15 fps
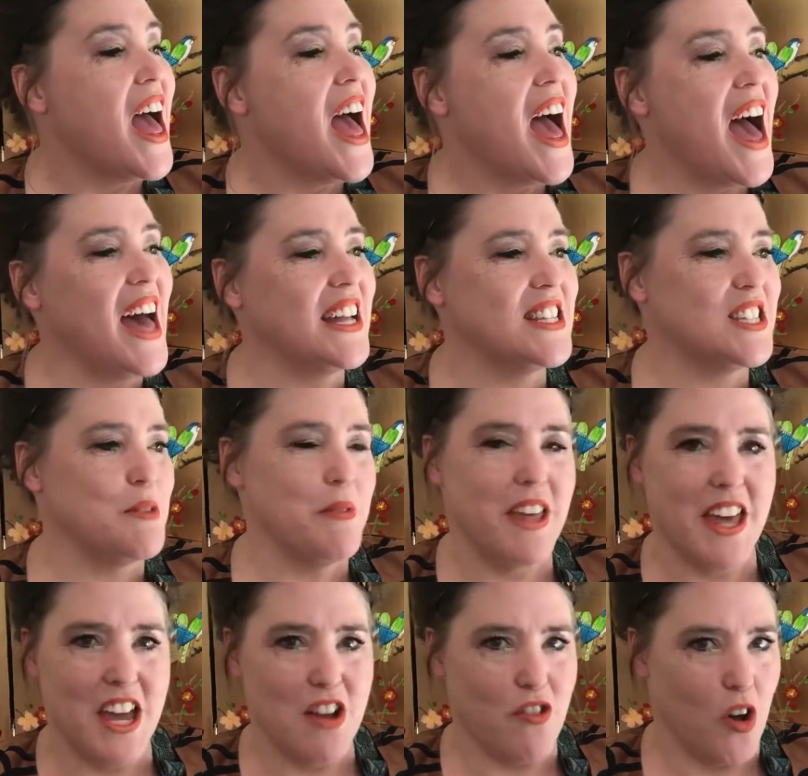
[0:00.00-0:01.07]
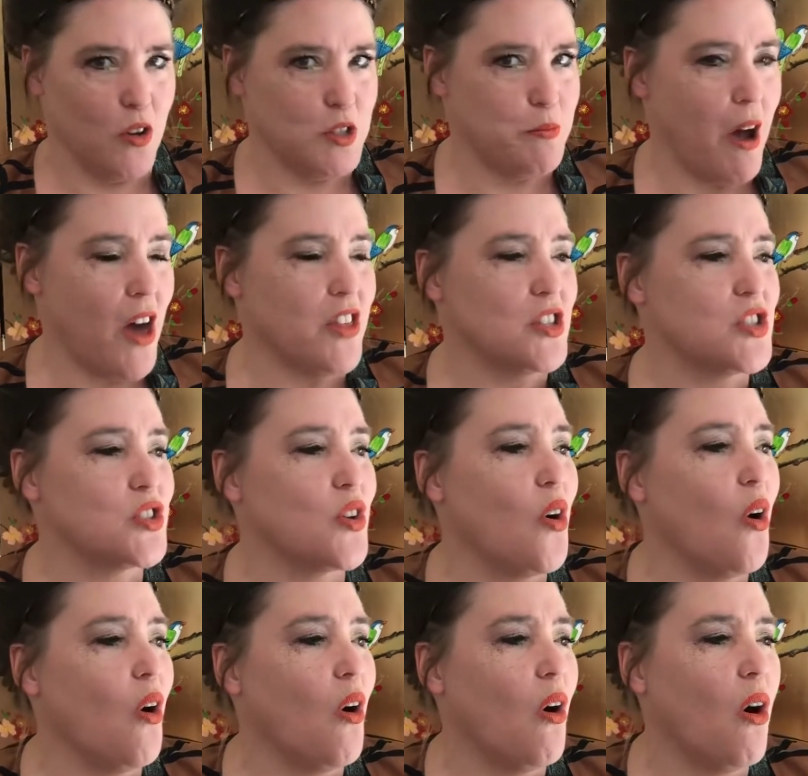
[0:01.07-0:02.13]
Handsome heroes by the
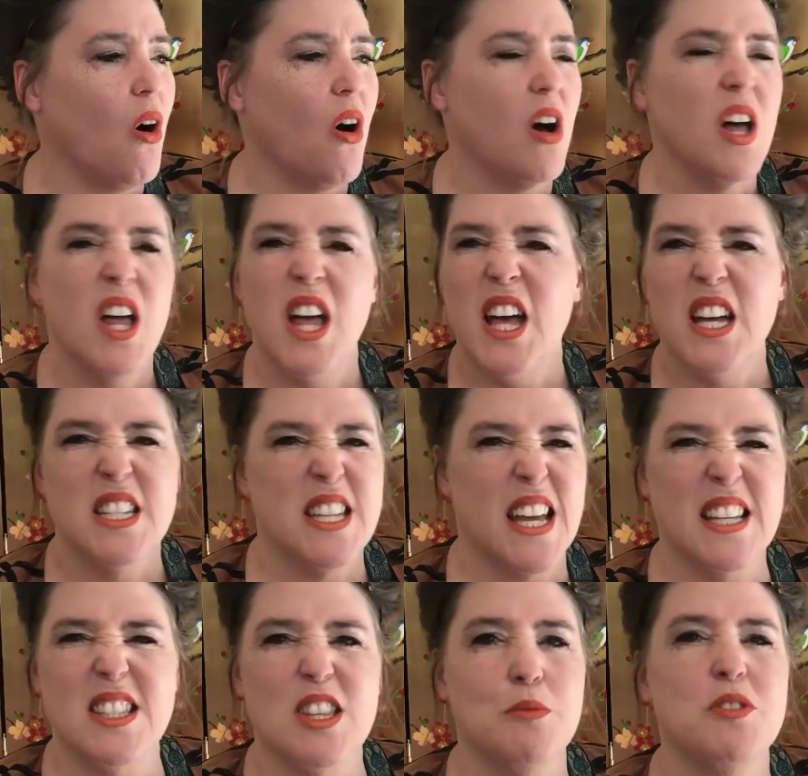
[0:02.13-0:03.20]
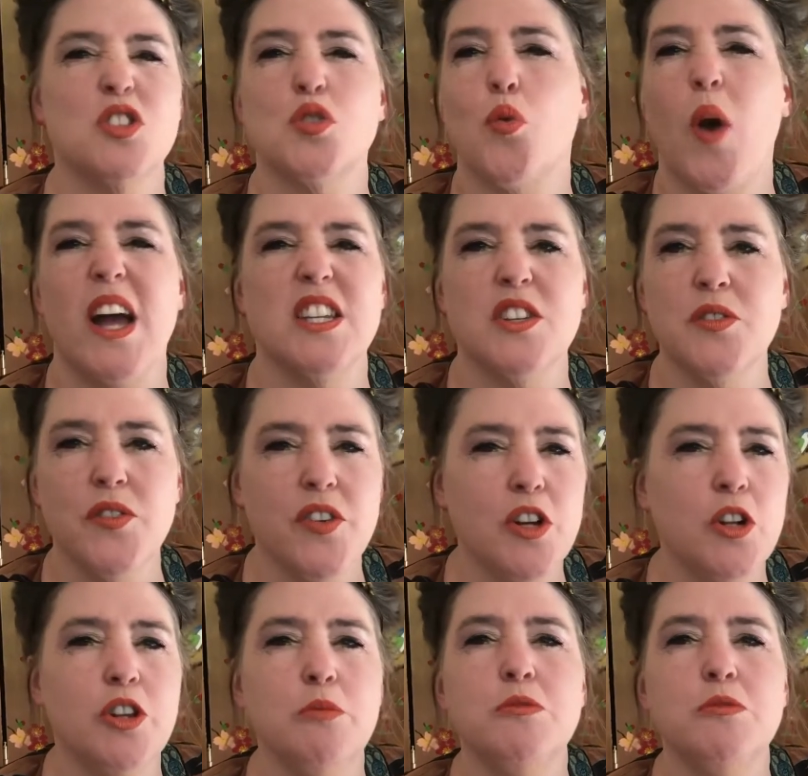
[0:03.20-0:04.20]
score, taste them sweat and feel them